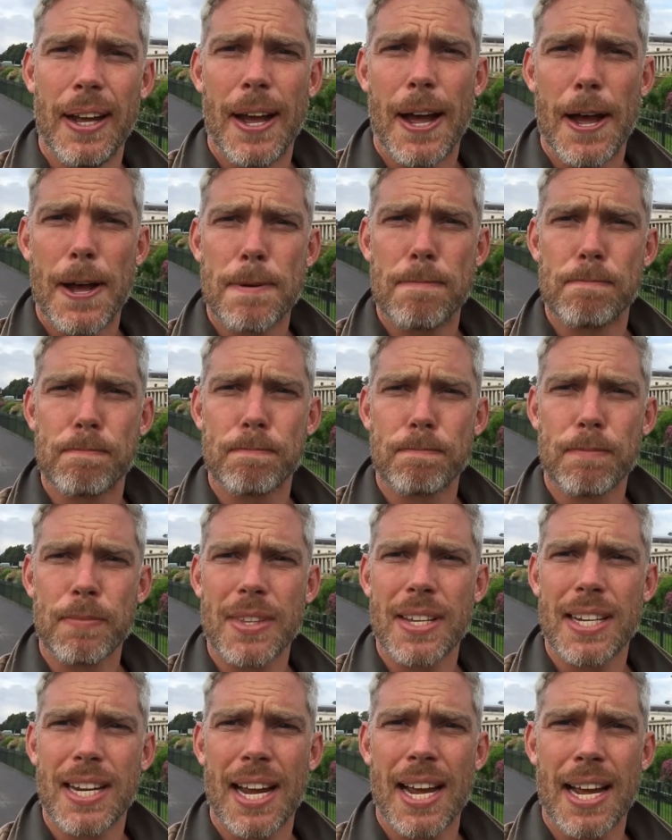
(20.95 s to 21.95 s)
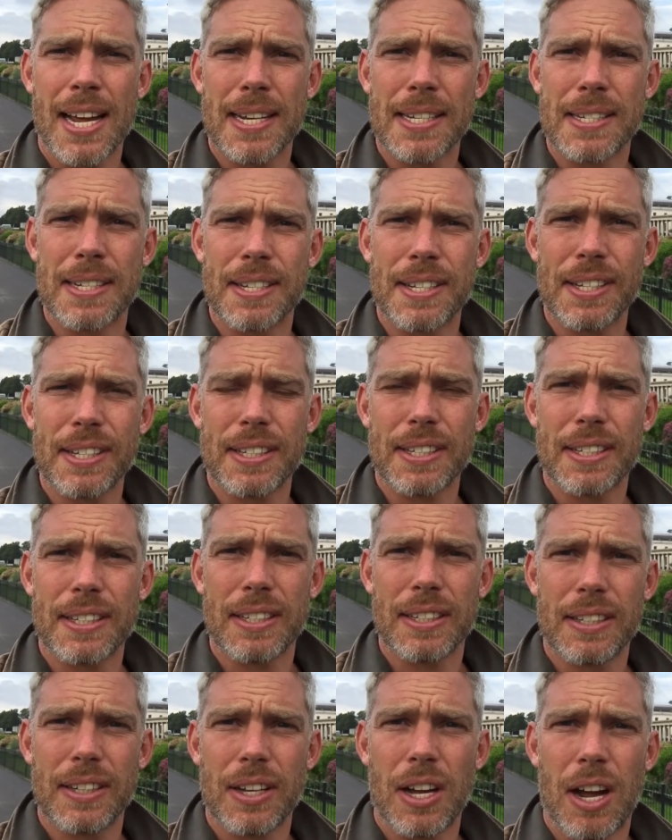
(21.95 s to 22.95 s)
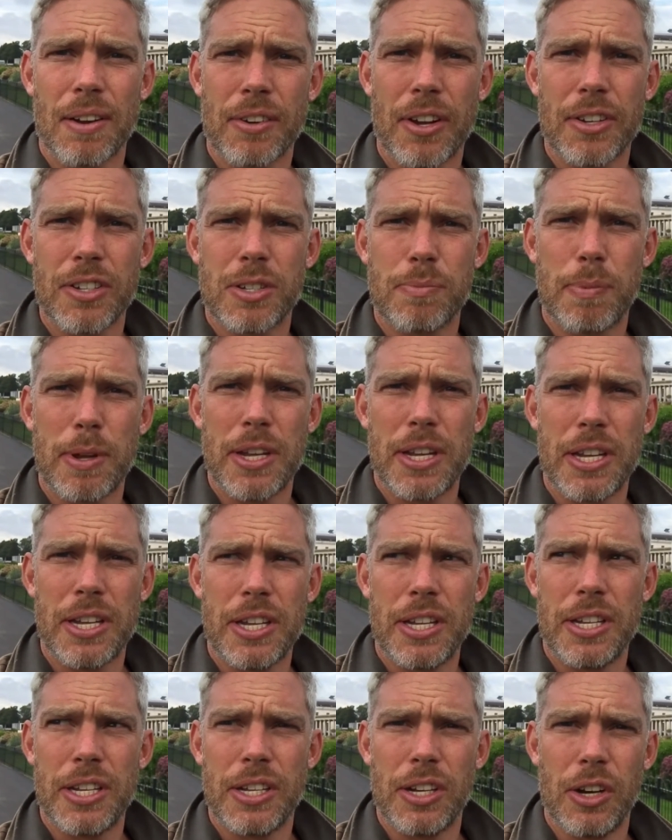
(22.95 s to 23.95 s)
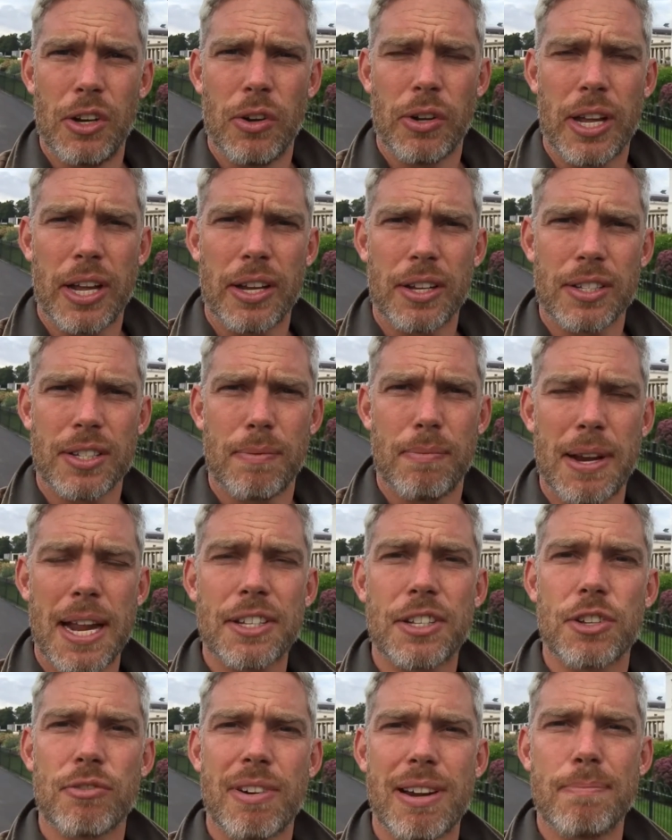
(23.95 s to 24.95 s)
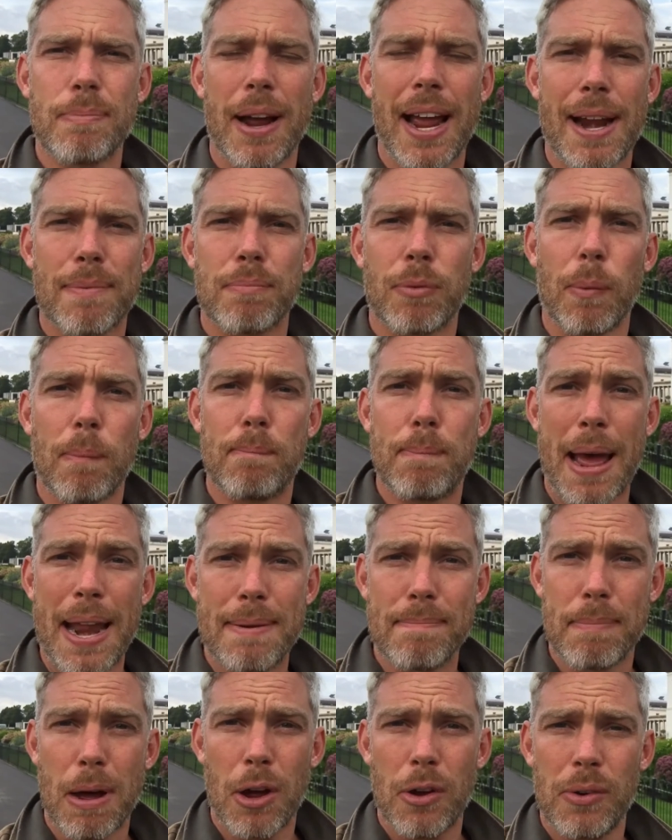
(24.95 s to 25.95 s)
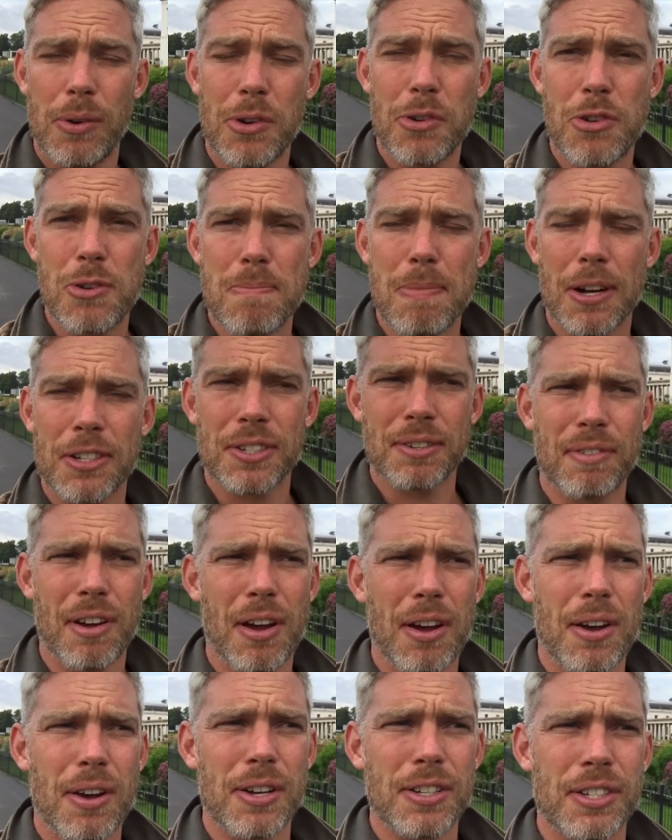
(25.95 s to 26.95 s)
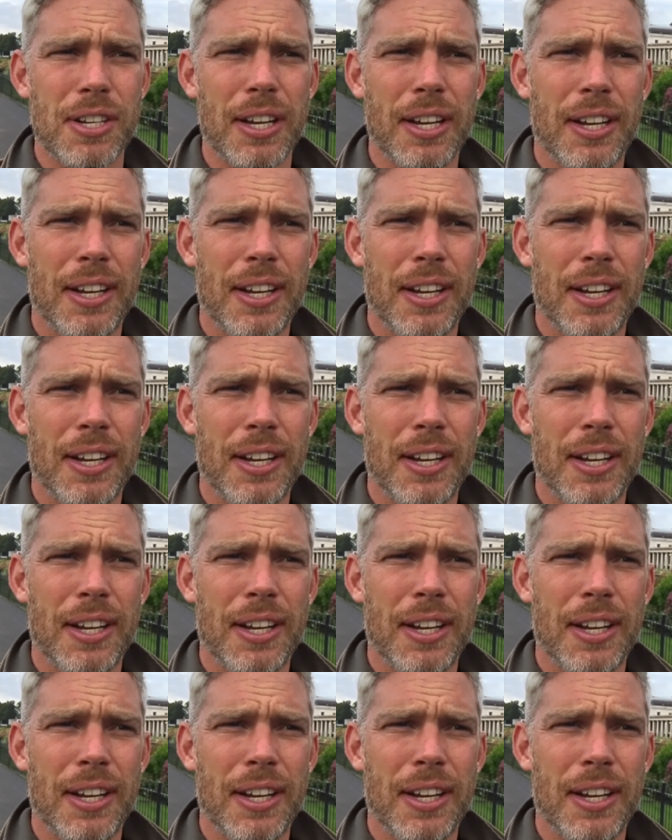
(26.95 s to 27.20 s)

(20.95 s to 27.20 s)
and I'm going to be looking at some letters written by Admiral Benbow, who you might have heard.